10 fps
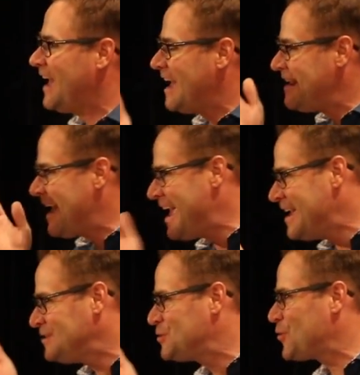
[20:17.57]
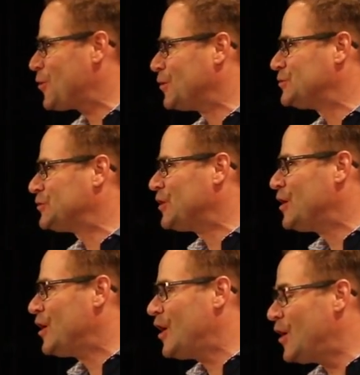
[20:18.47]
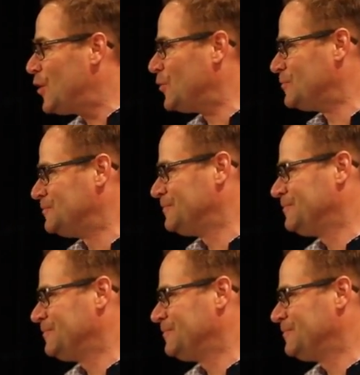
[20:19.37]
and head towards home?